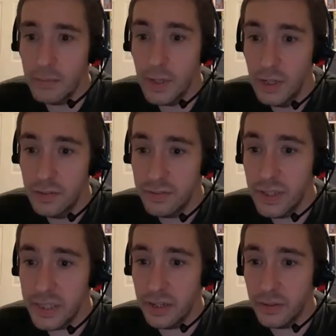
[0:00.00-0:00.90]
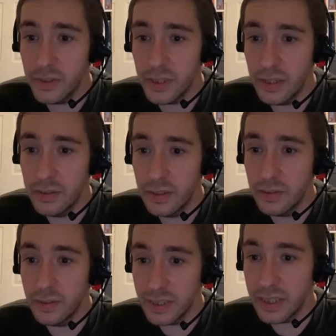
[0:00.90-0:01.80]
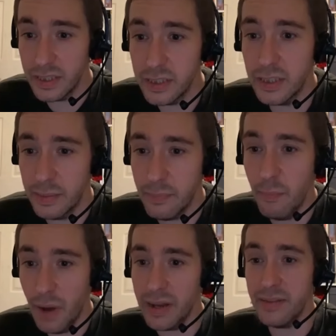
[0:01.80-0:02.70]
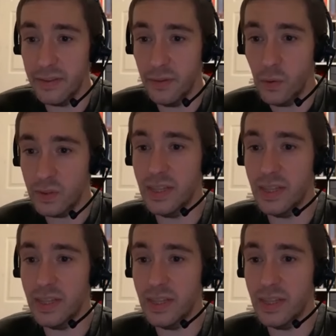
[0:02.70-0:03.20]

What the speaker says: Fleeting notes are essentially my thoughts.